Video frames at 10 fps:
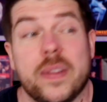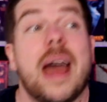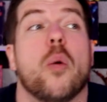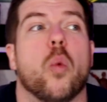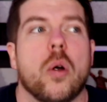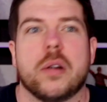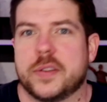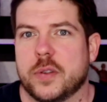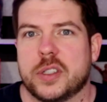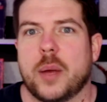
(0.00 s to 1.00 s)
And that works
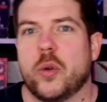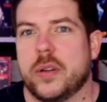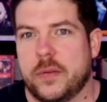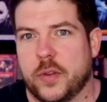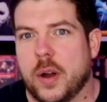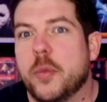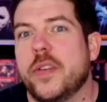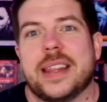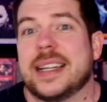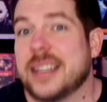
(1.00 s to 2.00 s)
for a
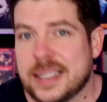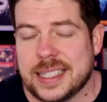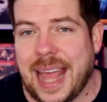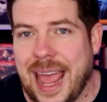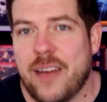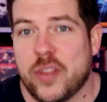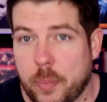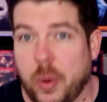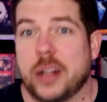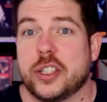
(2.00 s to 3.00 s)
movie that doesn't have the
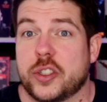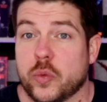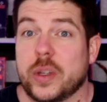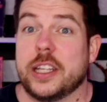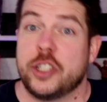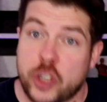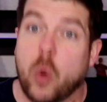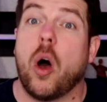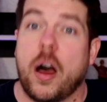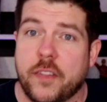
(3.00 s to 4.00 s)
budget to really
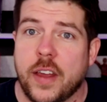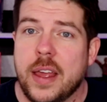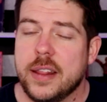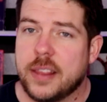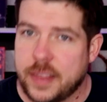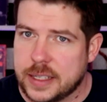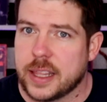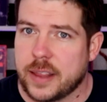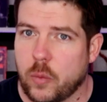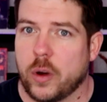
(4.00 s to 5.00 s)
show off the things
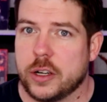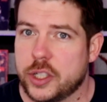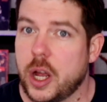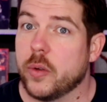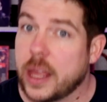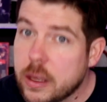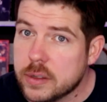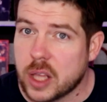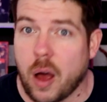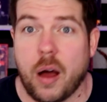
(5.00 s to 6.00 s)
that they want to show. They
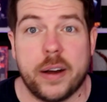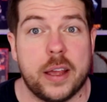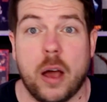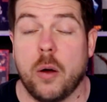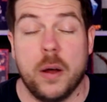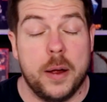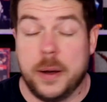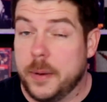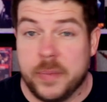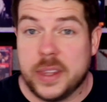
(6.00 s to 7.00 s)
use the audio.
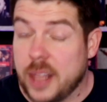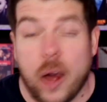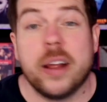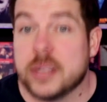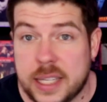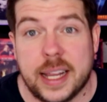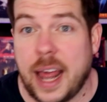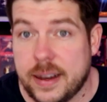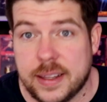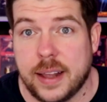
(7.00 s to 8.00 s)
The audio's 10
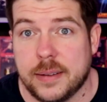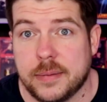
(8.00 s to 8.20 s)
out of 10.